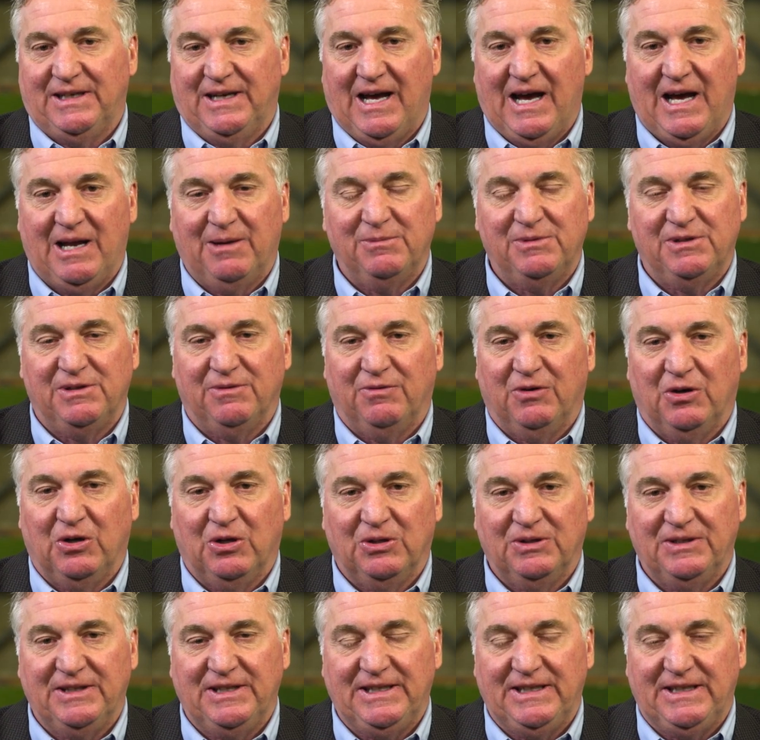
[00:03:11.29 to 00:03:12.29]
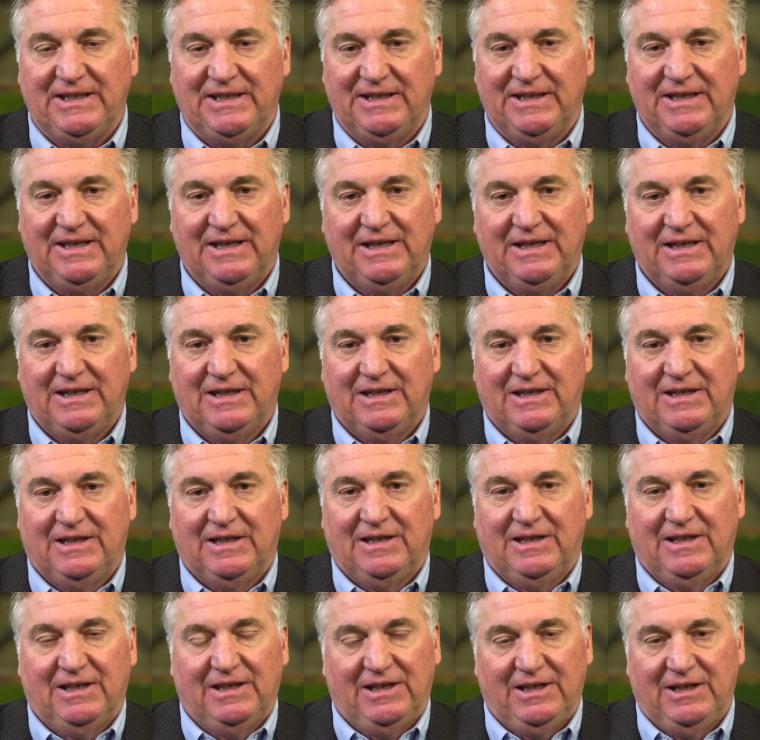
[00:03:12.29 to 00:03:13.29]
and Adam Zavalney and,
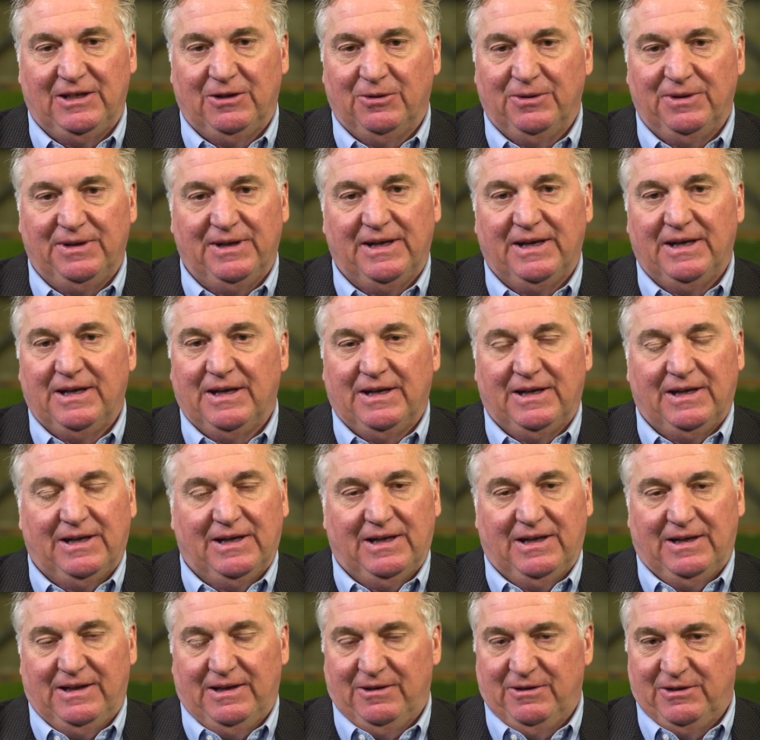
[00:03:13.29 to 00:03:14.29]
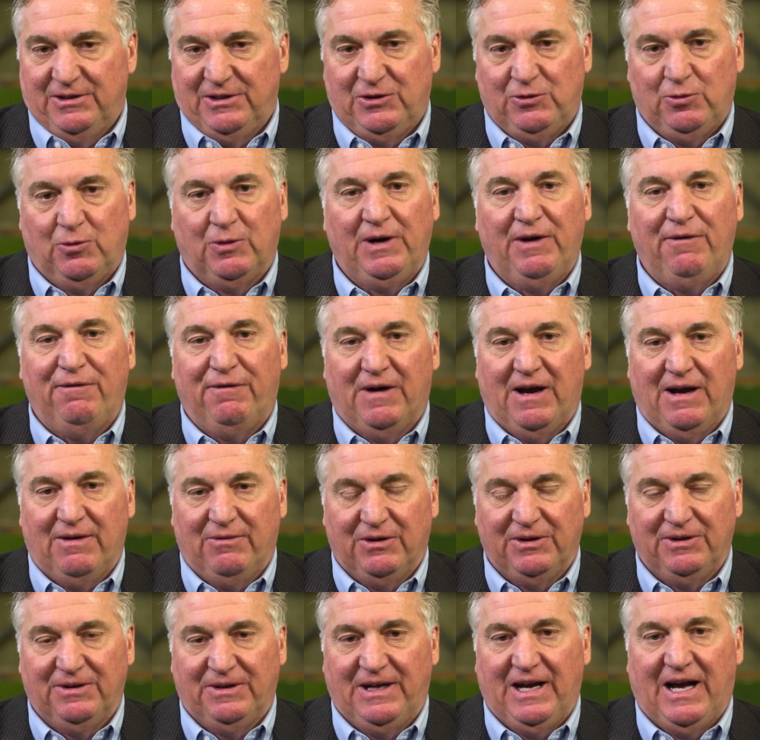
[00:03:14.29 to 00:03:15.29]
you know, there's 25
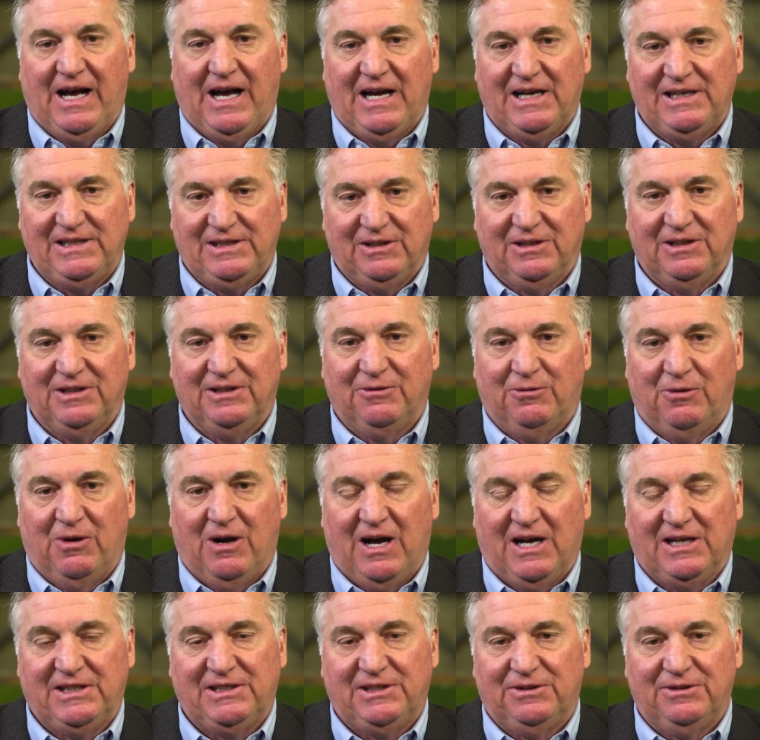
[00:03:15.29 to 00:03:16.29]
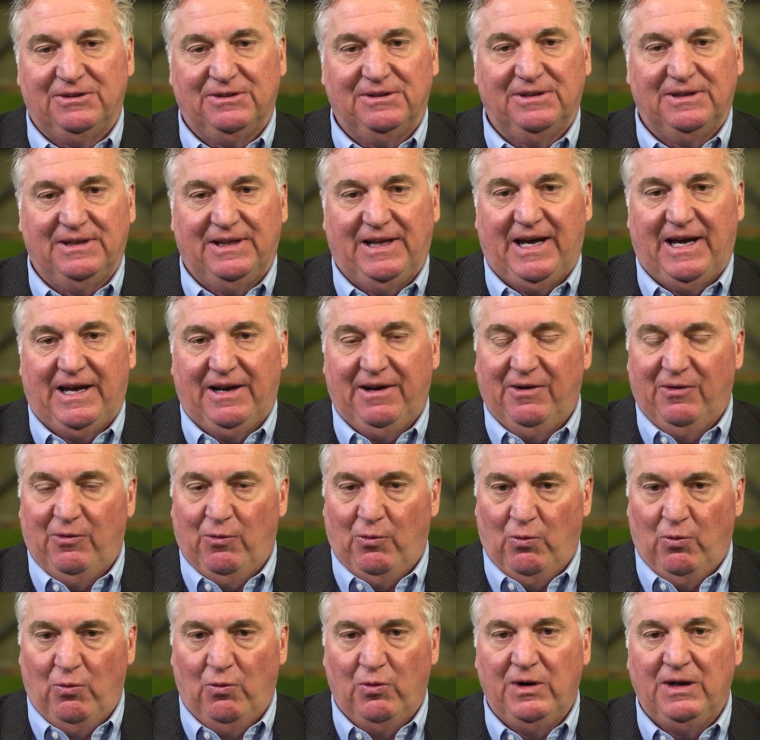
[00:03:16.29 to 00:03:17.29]
other guys on the roster that
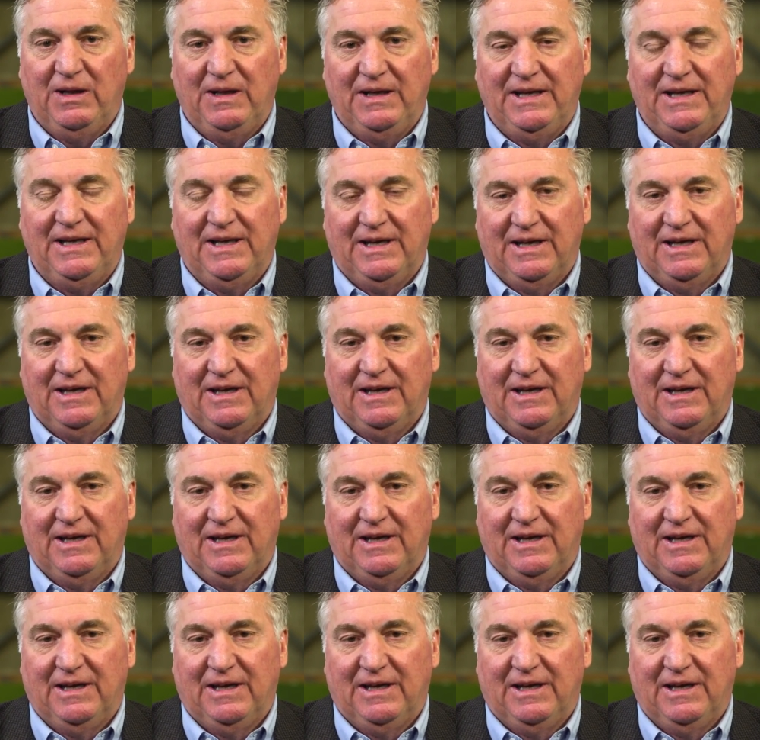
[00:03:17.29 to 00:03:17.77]
really,